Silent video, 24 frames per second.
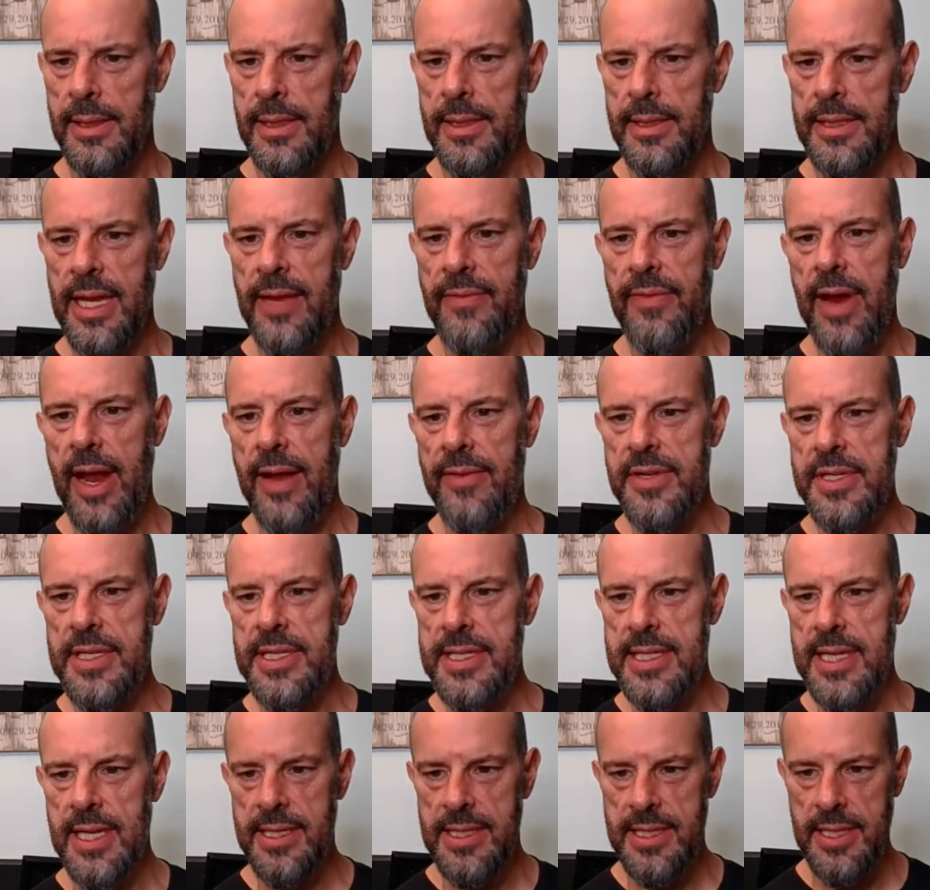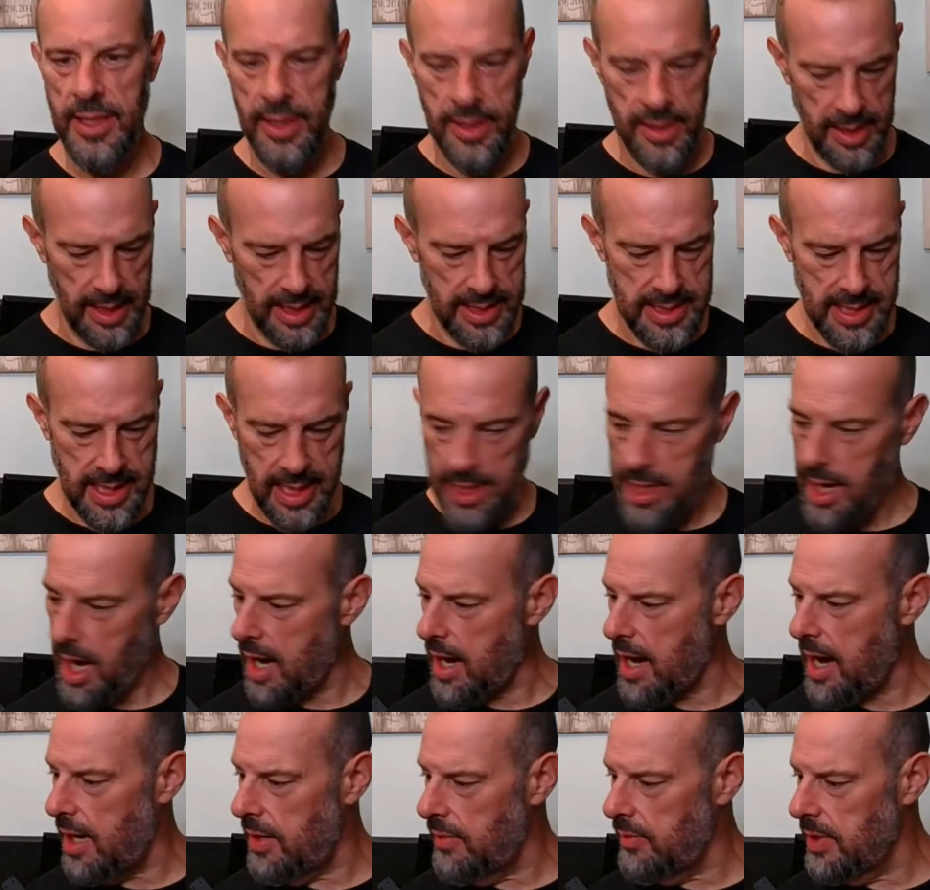David Iverson is still here listening. All
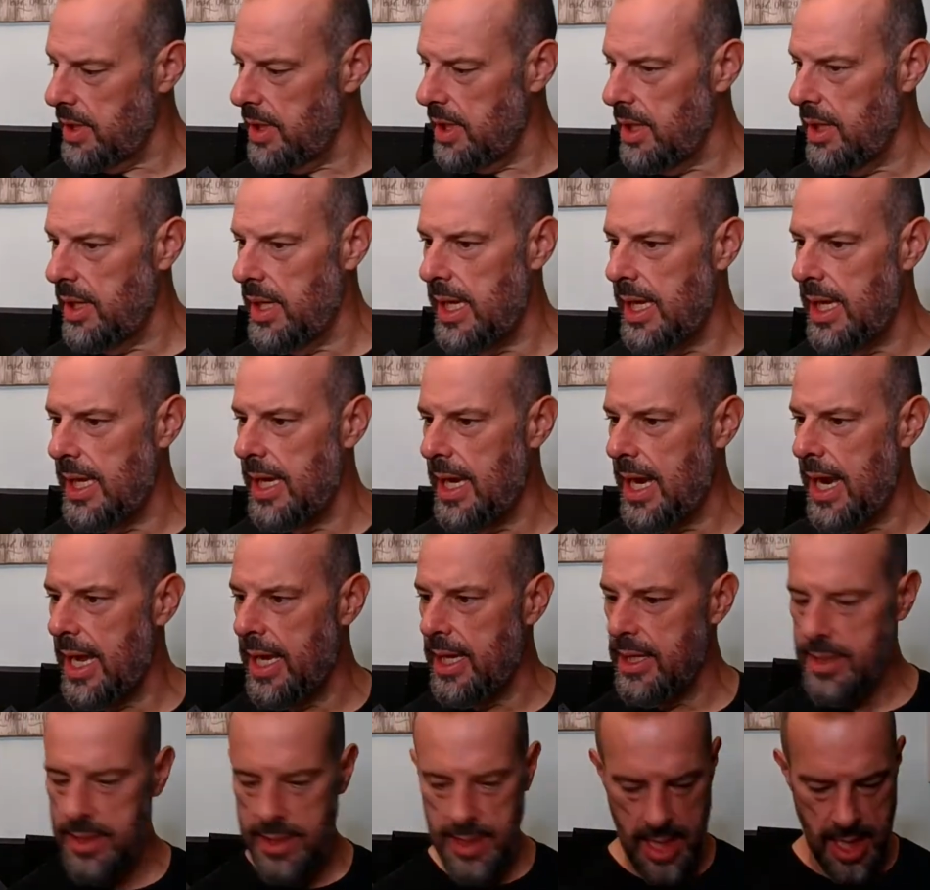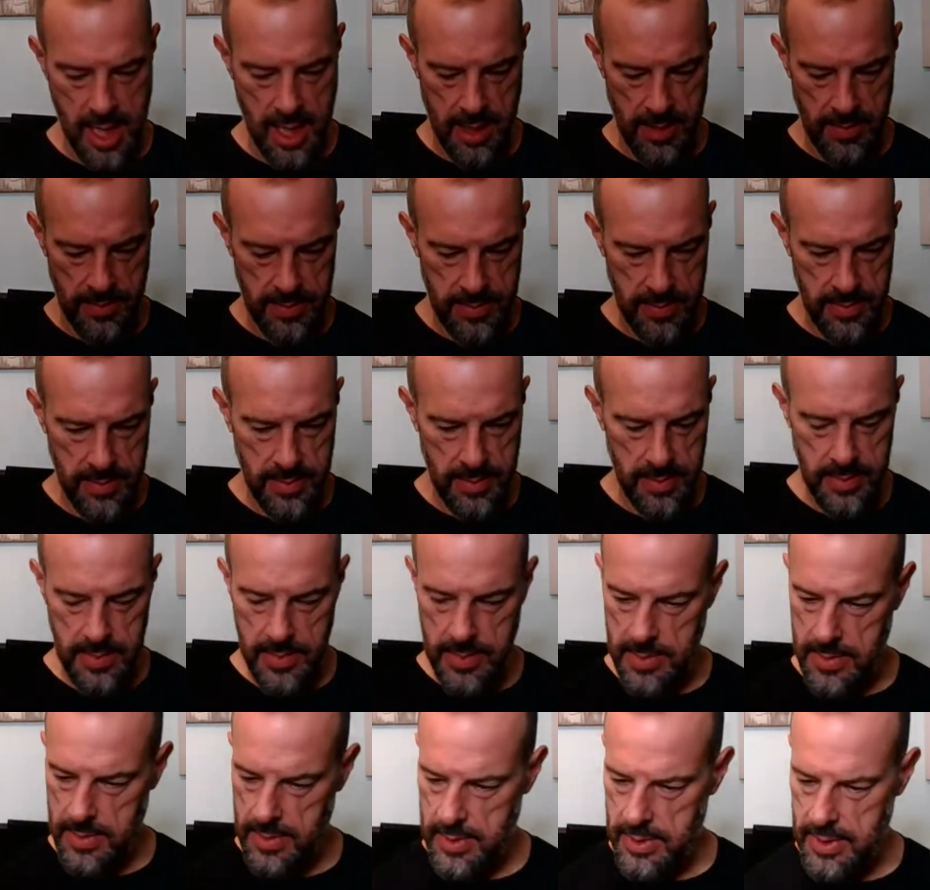right, we're going to go ahead and
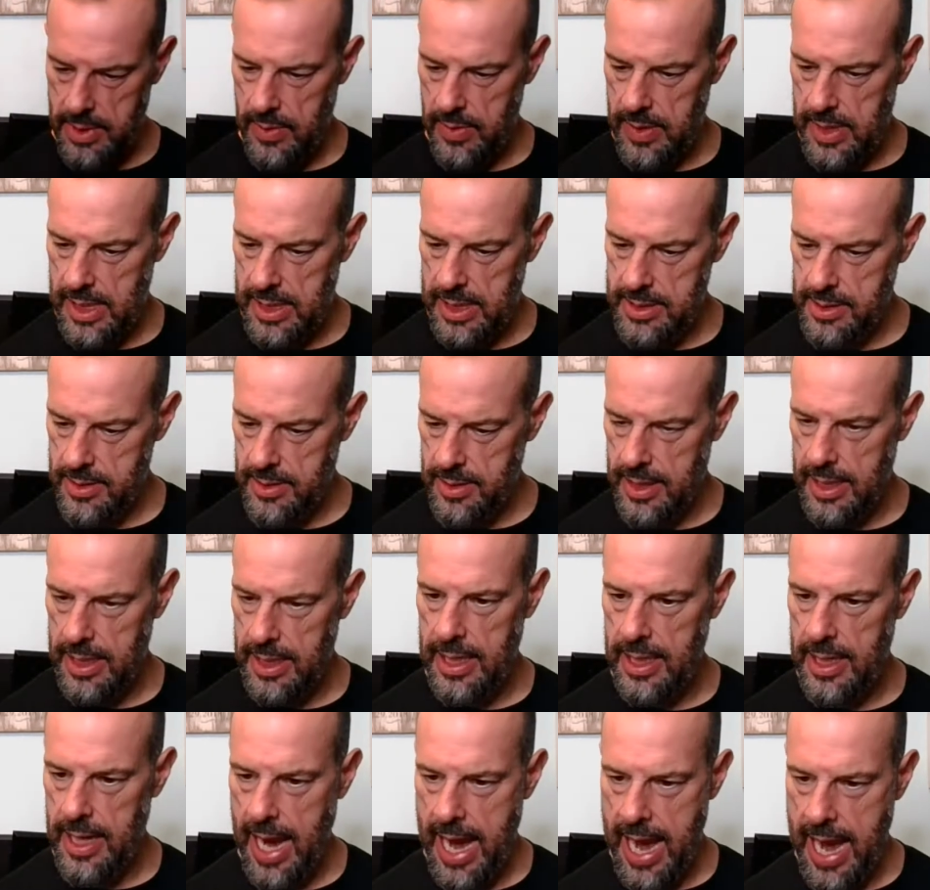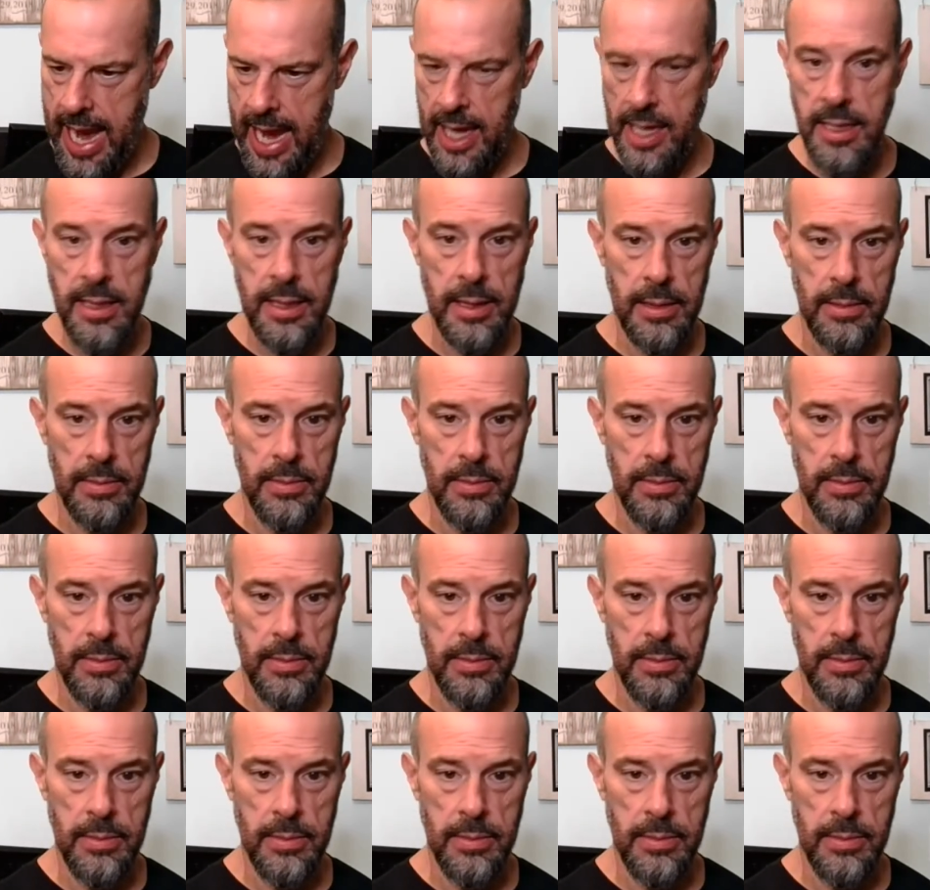do this. You're going to get a hand.